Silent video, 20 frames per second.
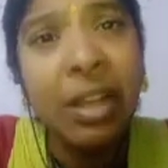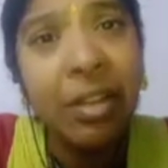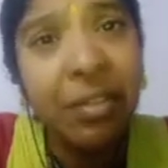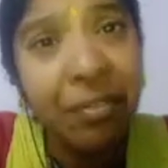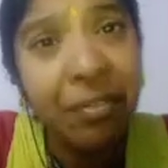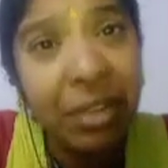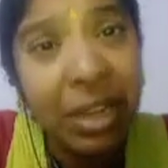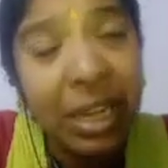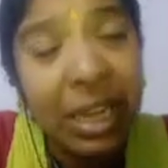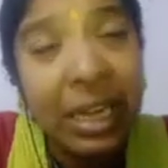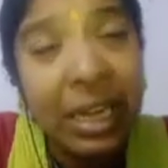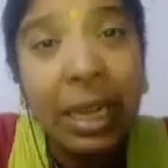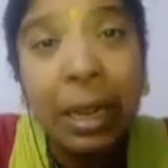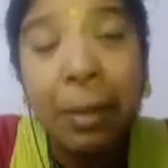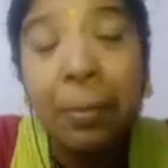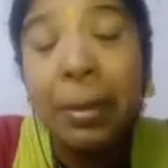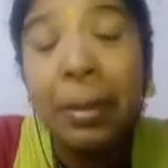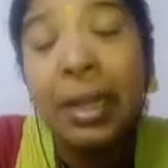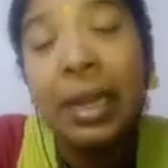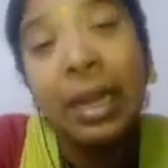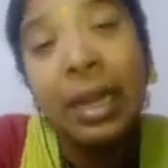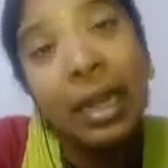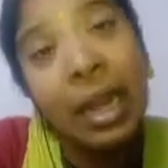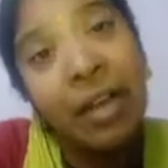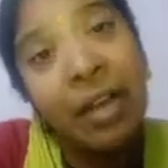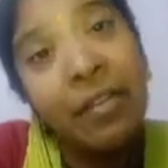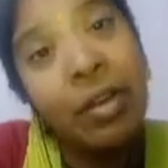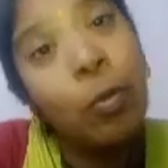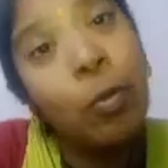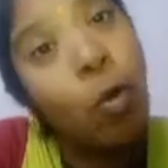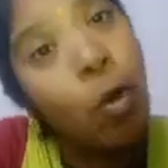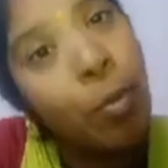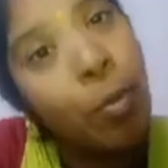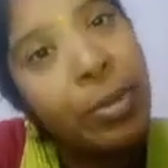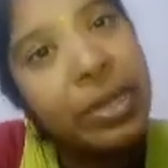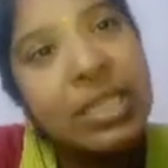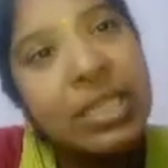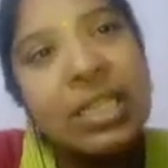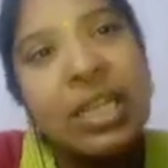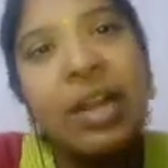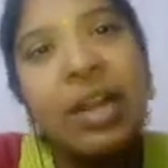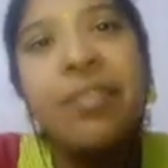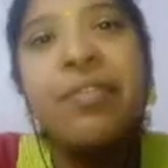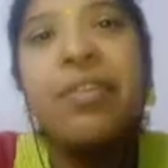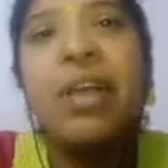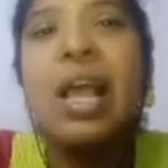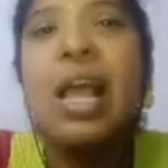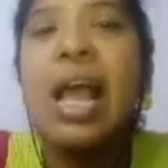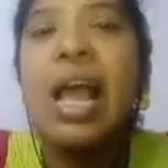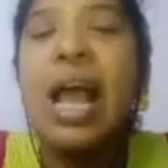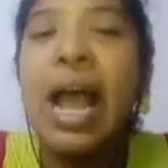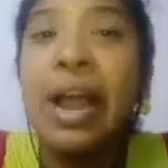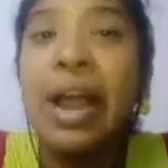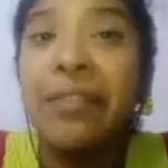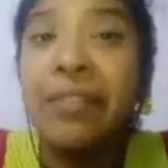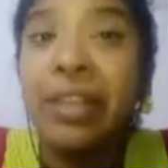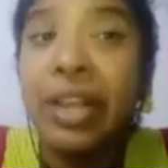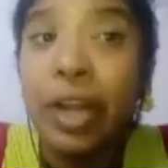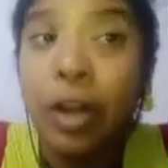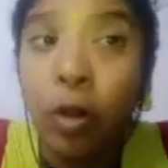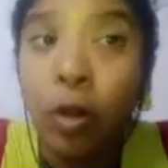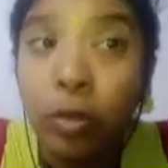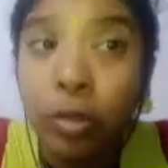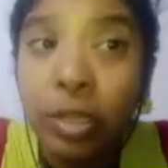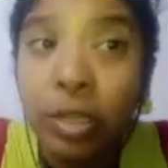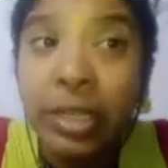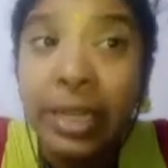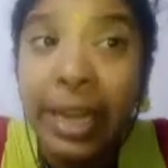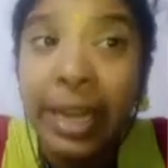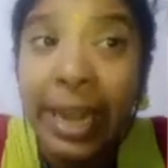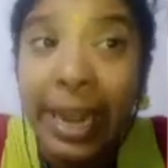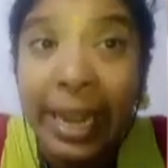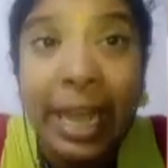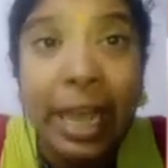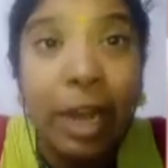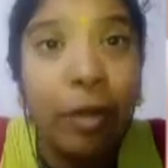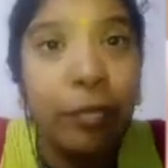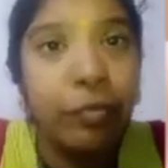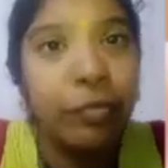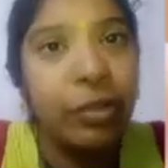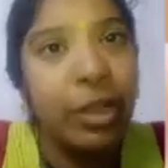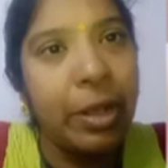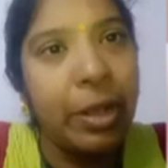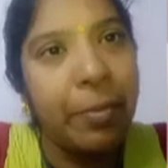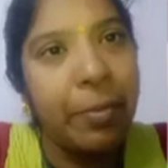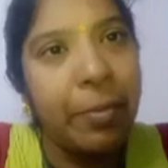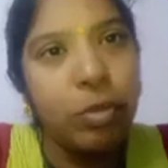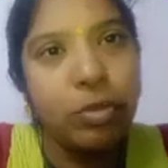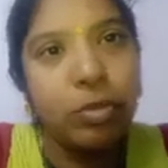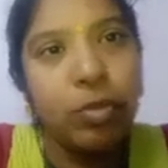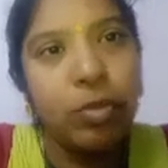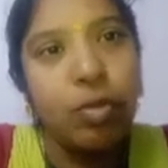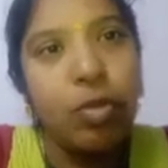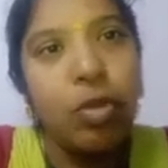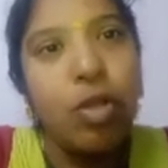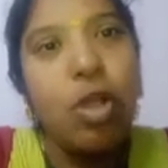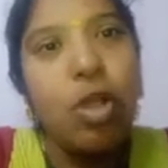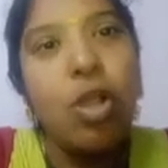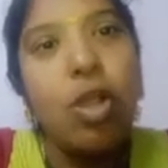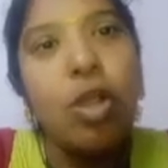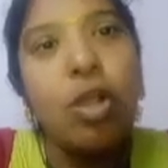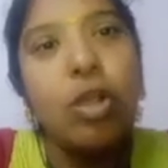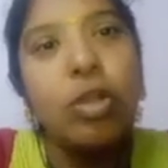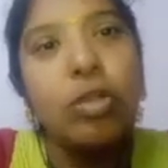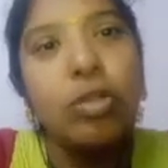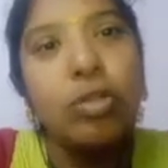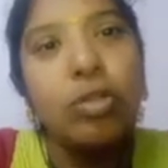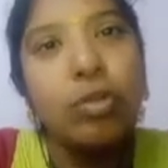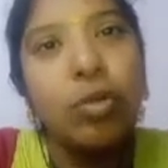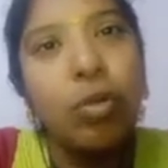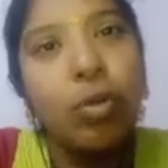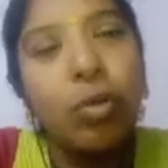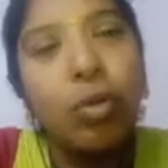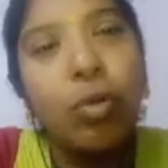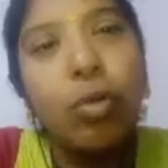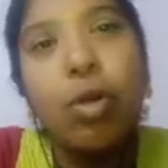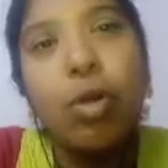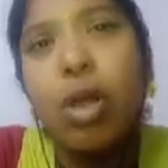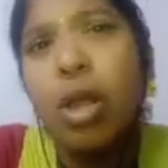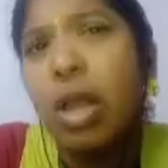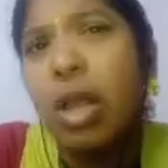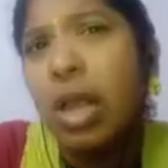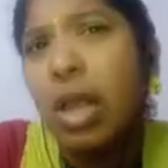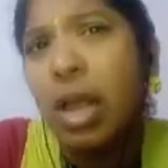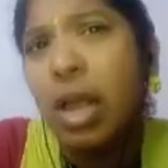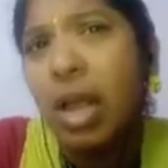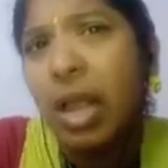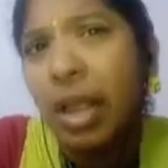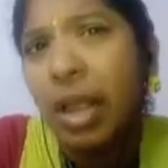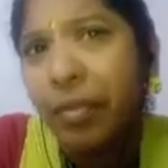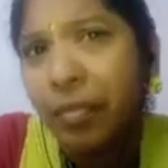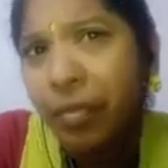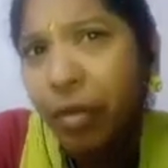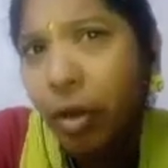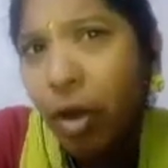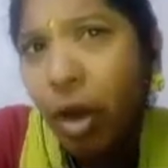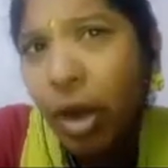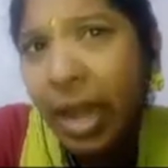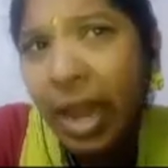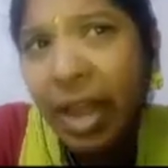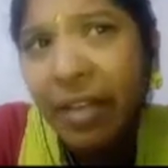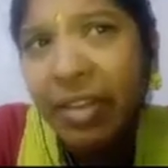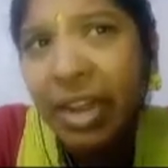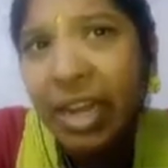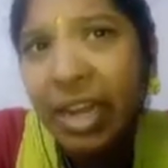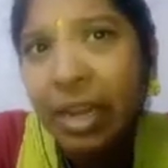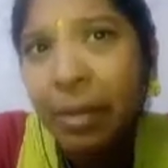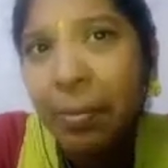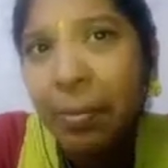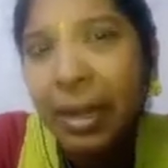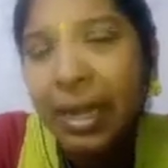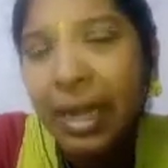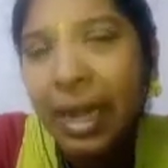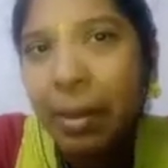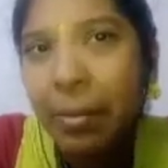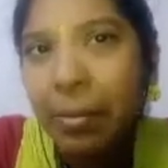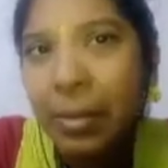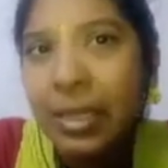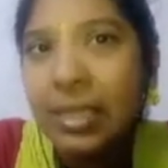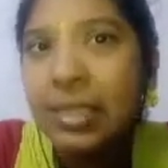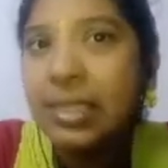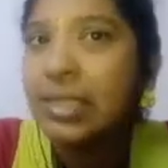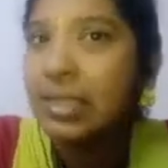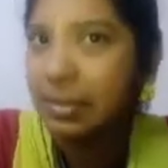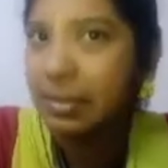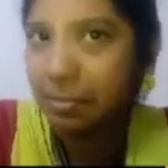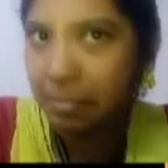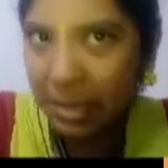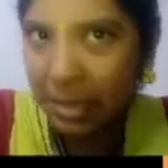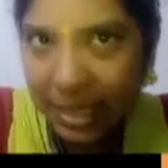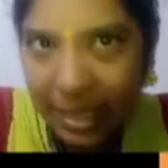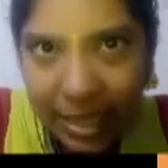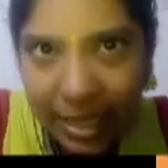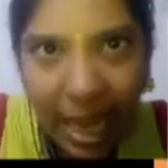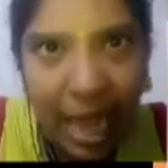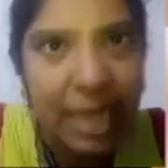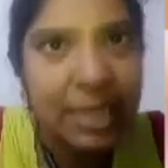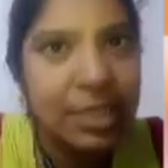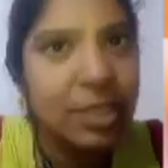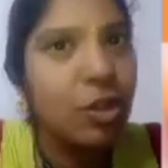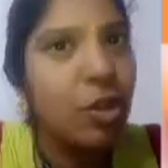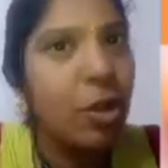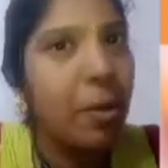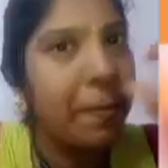We can keep it in our home itself and we can also take care of them also. So if you're not having any pet animals, please ask your